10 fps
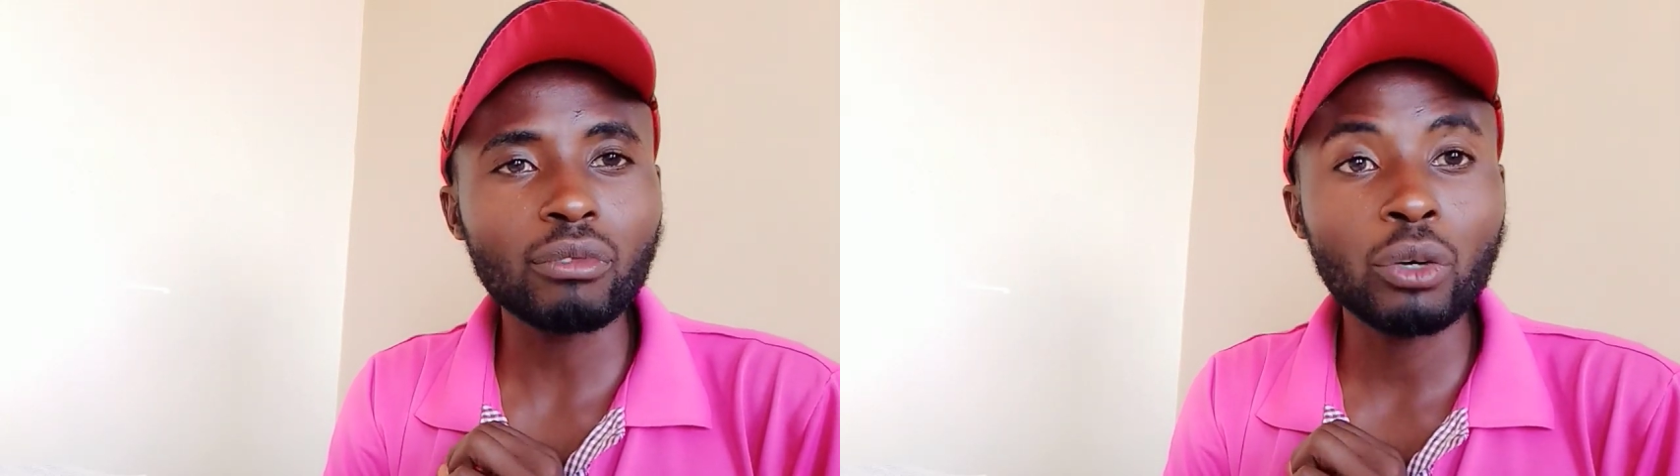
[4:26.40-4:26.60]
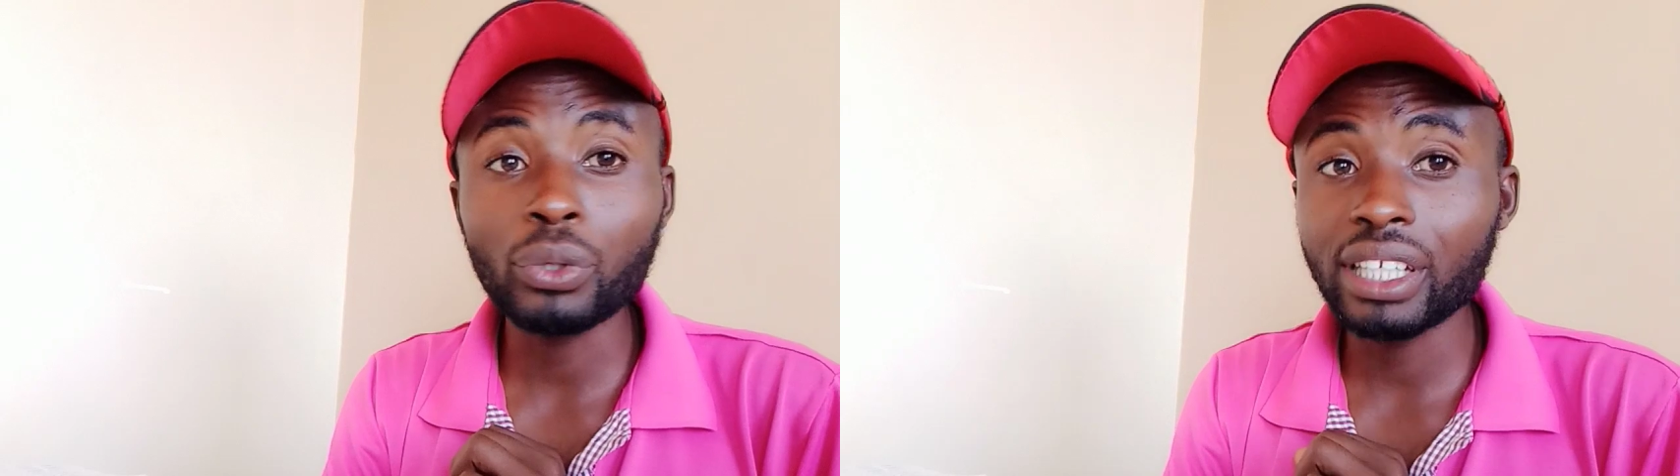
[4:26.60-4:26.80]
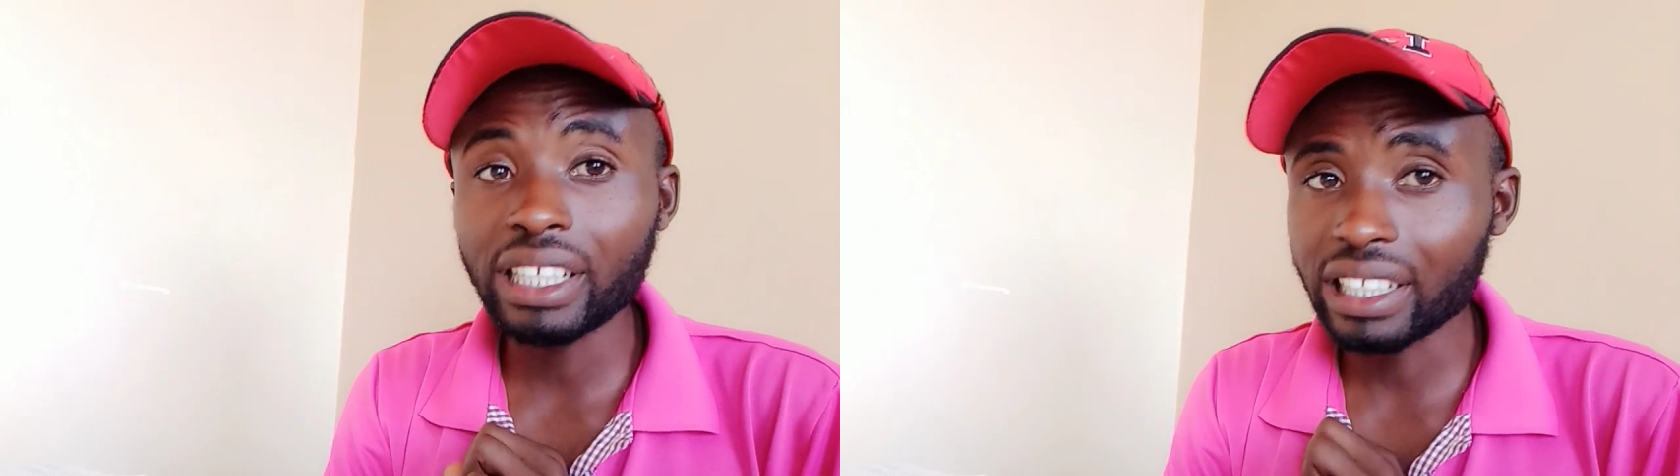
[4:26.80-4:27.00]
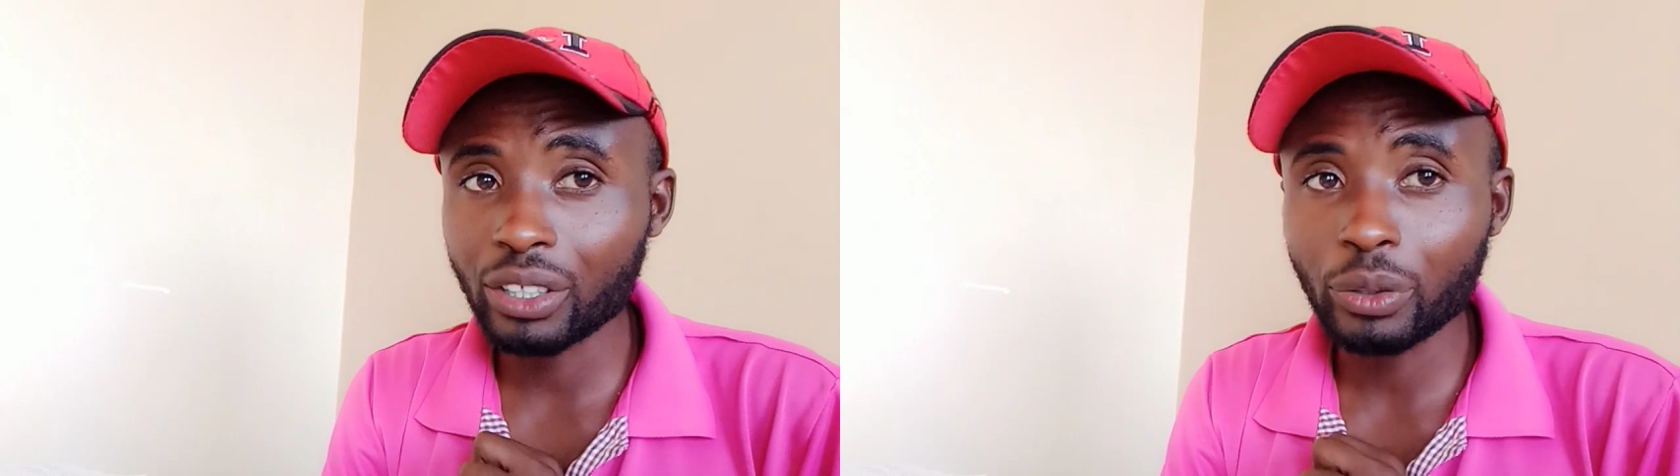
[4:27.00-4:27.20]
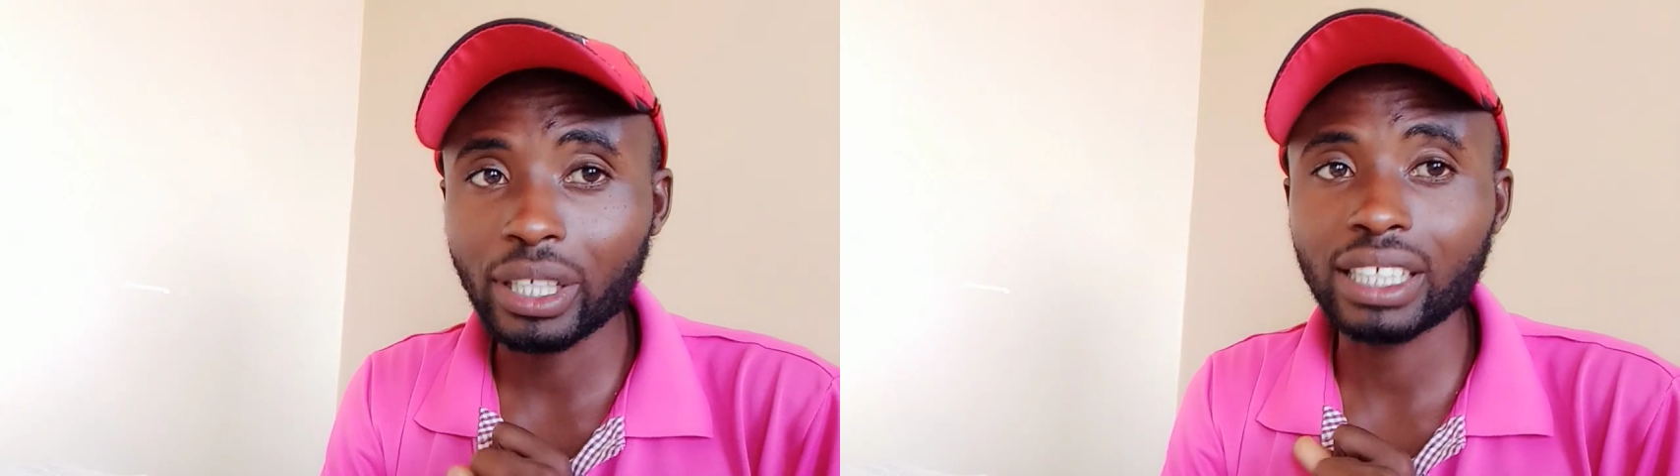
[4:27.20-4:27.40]
we need,
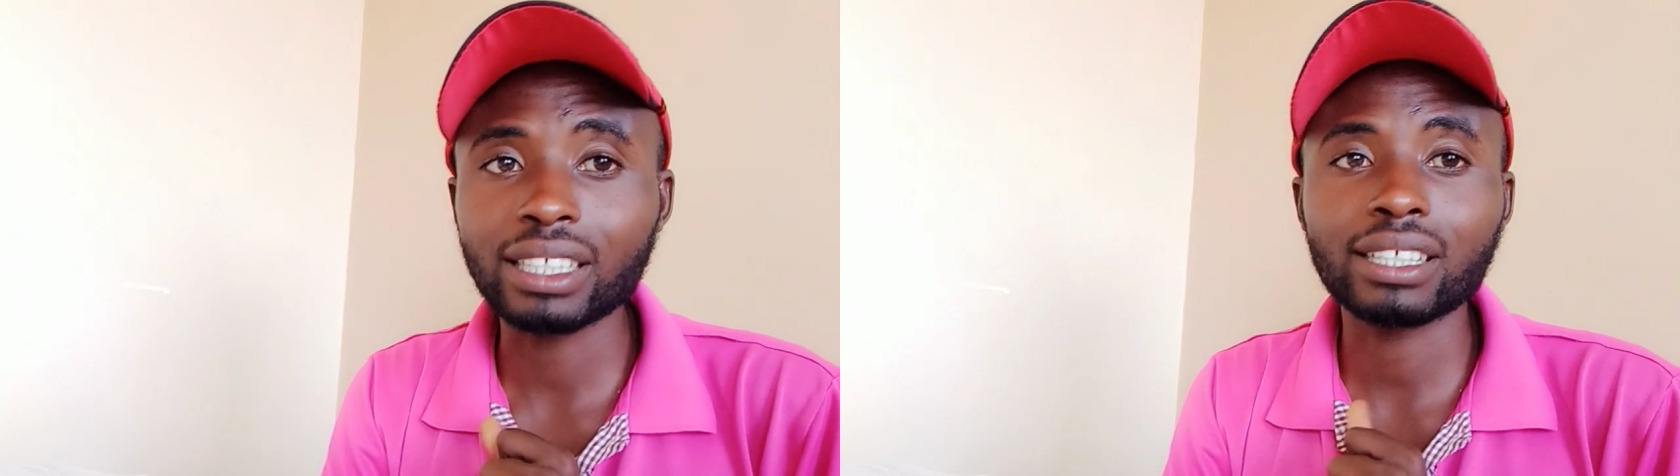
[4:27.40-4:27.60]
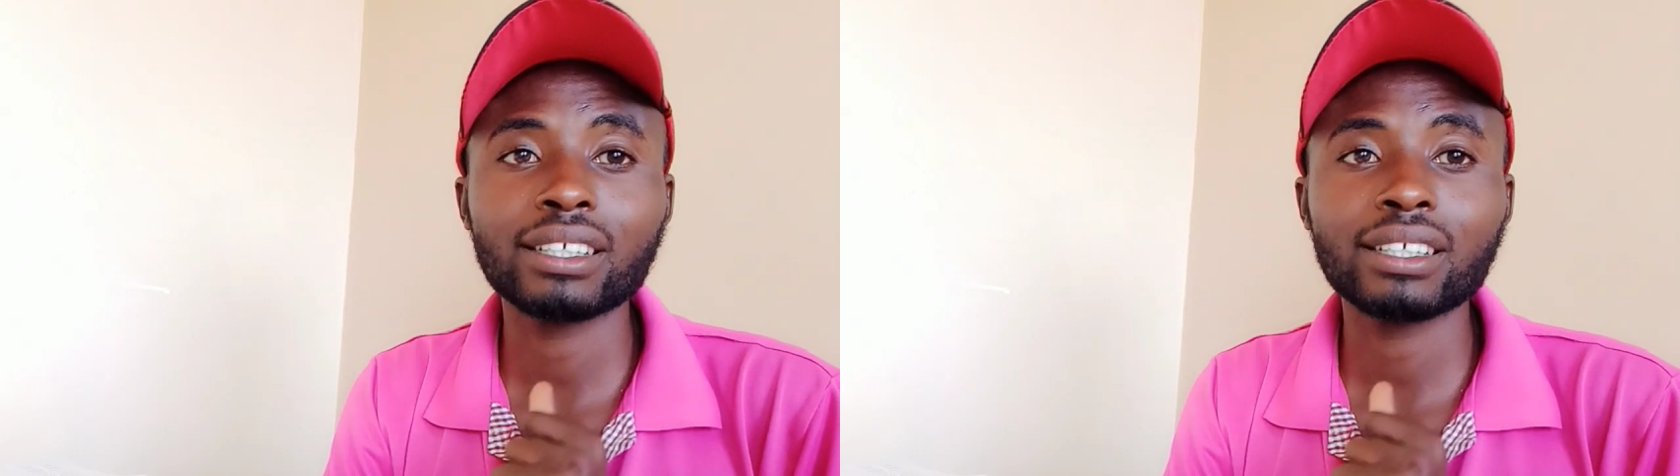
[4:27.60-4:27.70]
well,